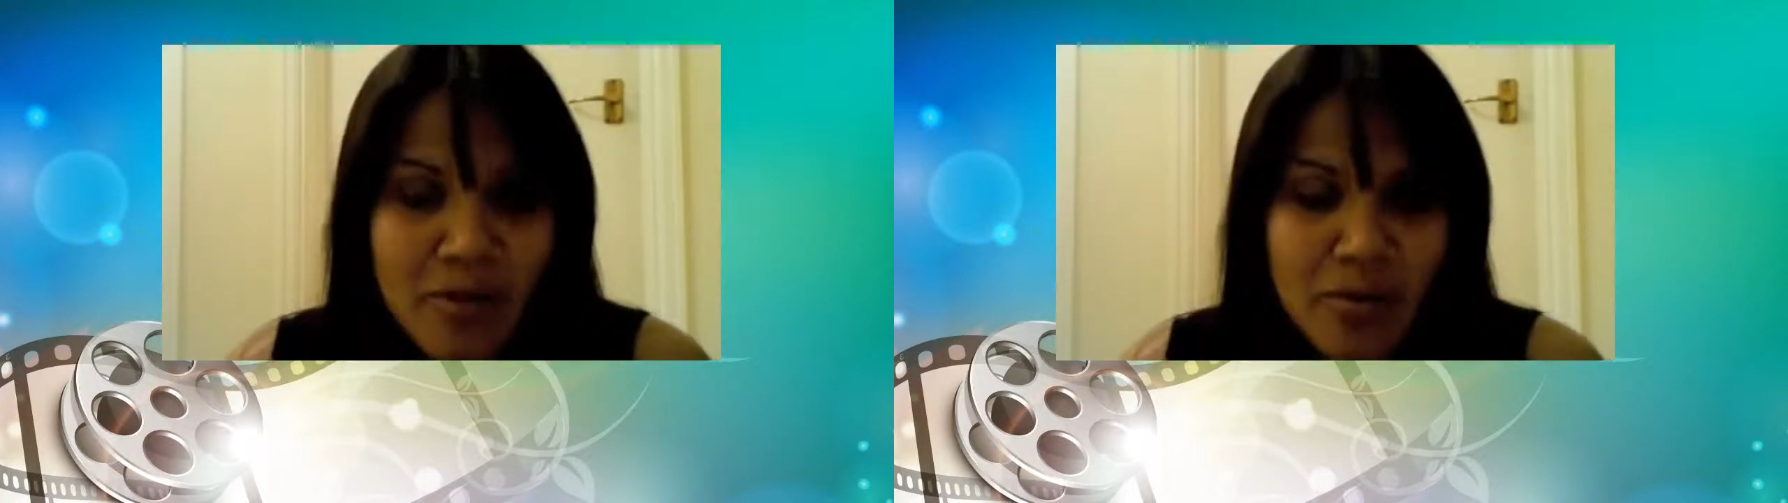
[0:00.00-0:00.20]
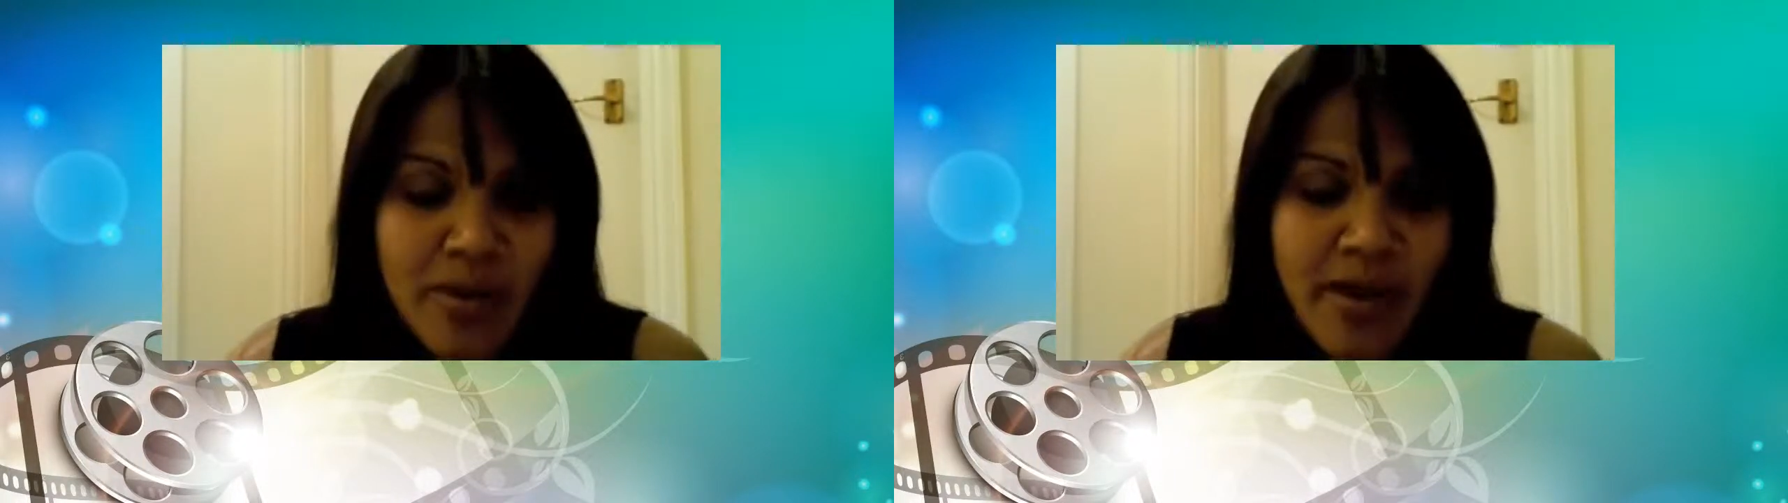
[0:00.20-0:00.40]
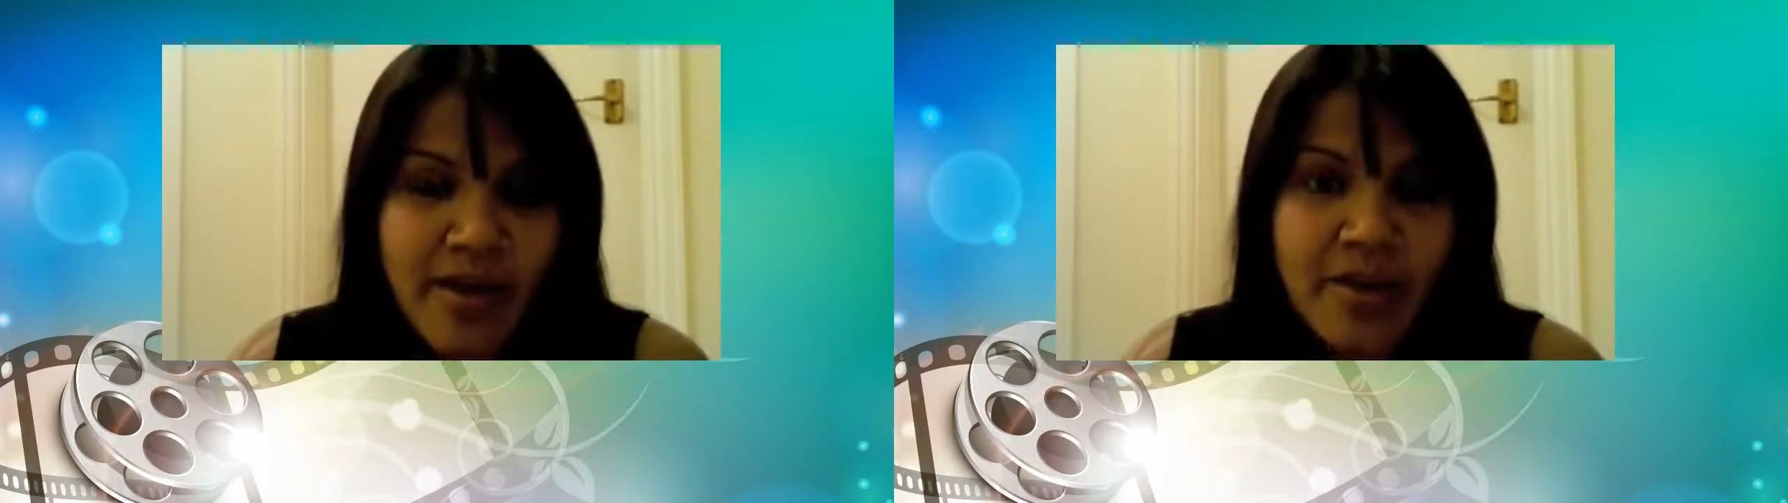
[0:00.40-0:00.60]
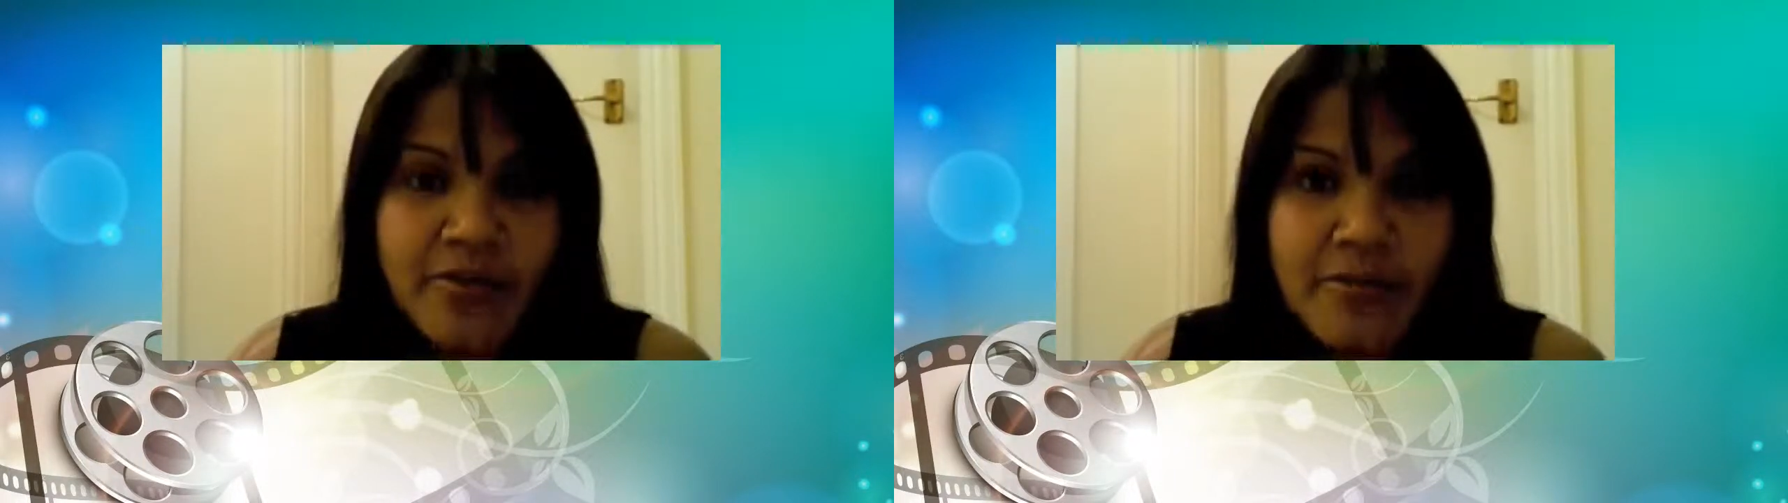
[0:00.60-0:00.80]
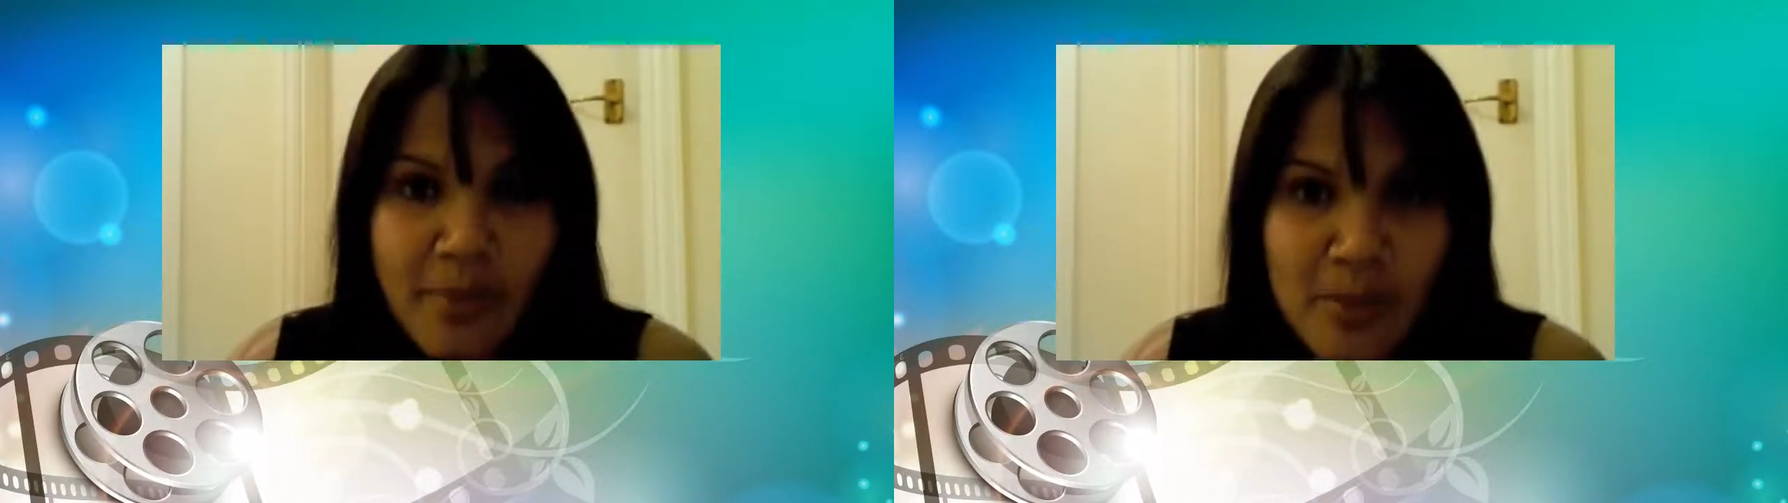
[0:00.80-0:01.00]
haul that I
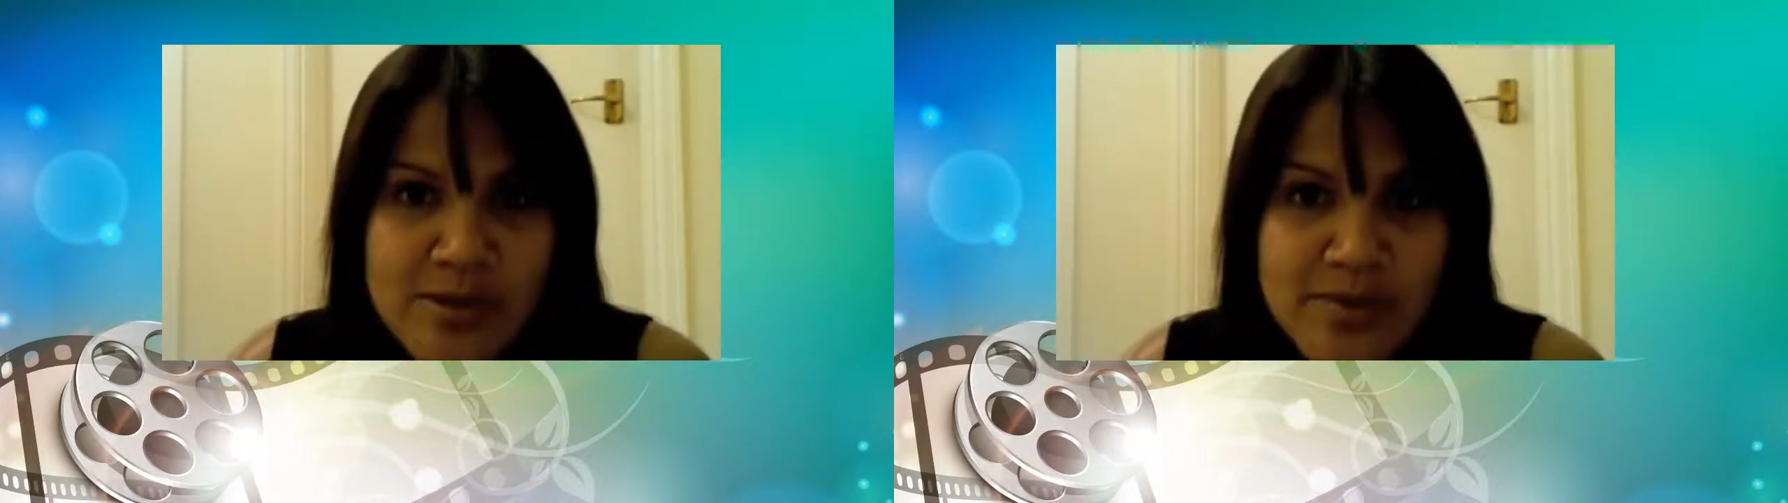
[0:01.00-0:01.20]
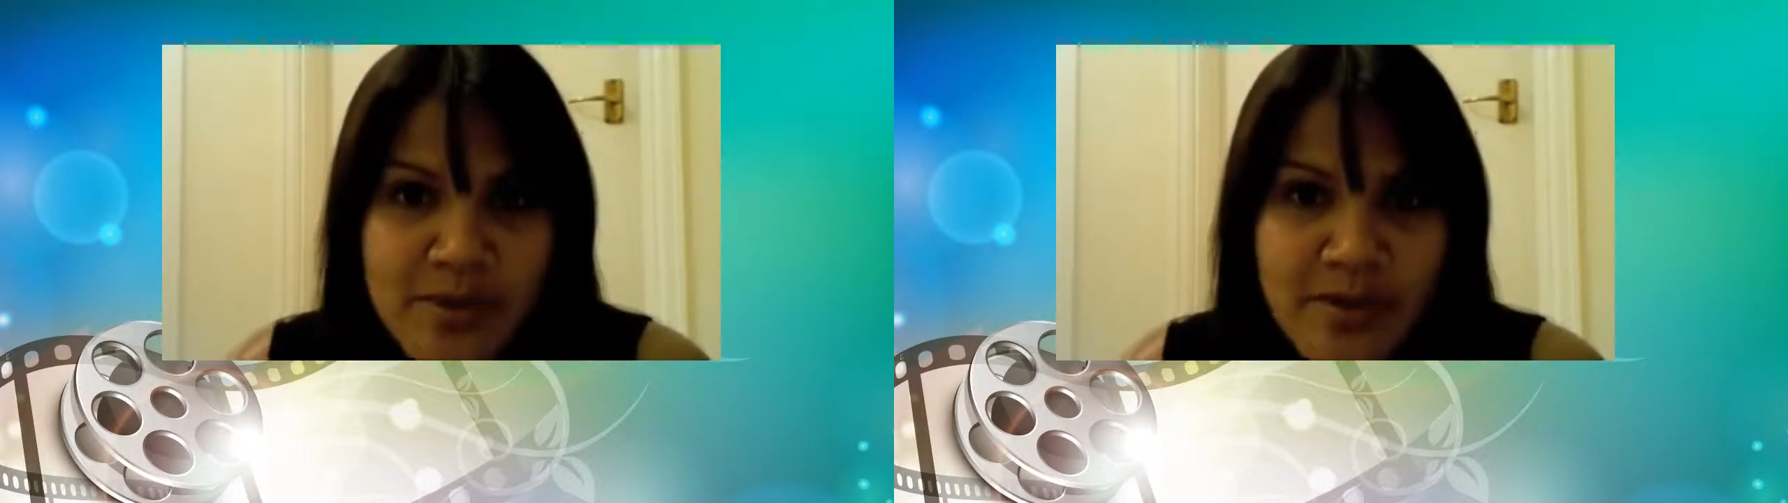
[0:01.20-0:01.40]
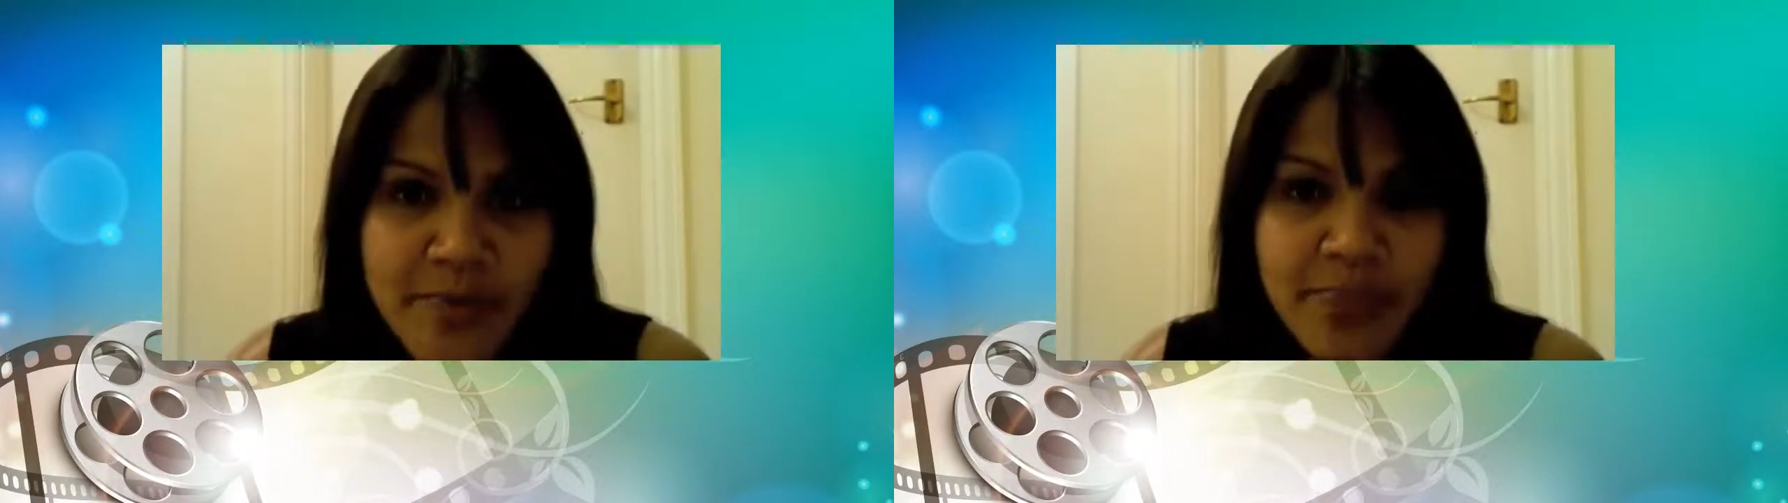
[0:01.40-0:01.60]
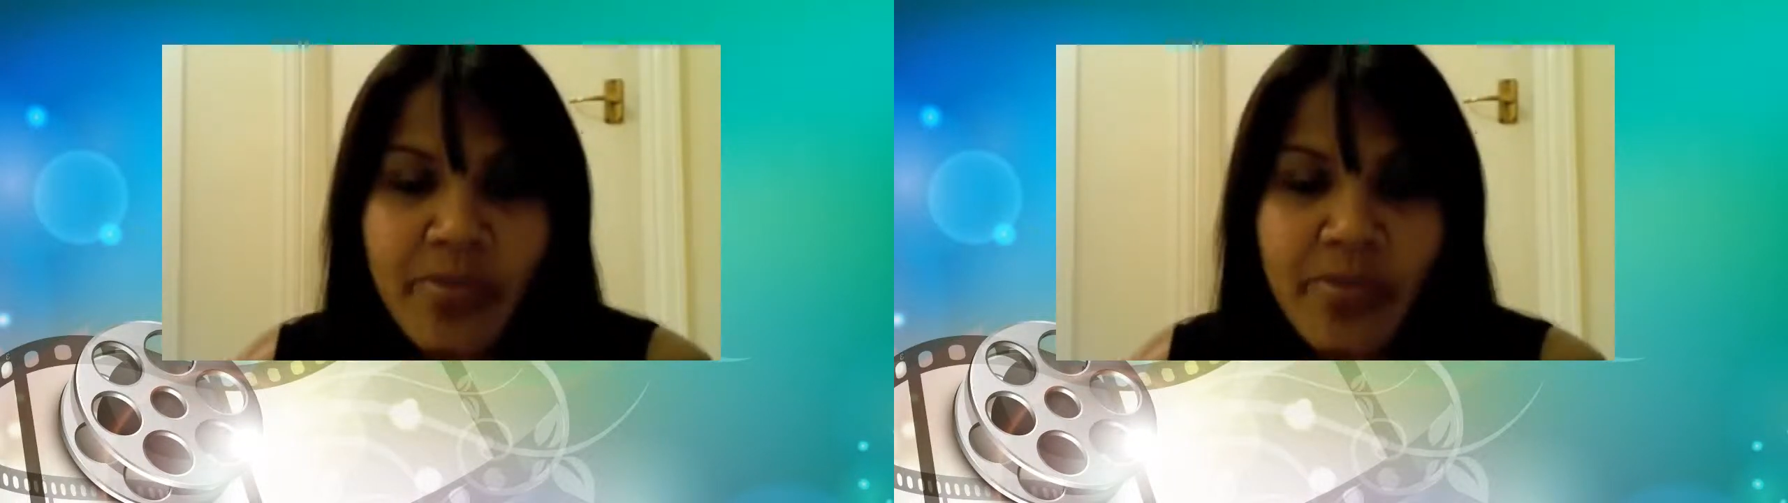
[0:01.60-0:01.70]
got from Portsmouth.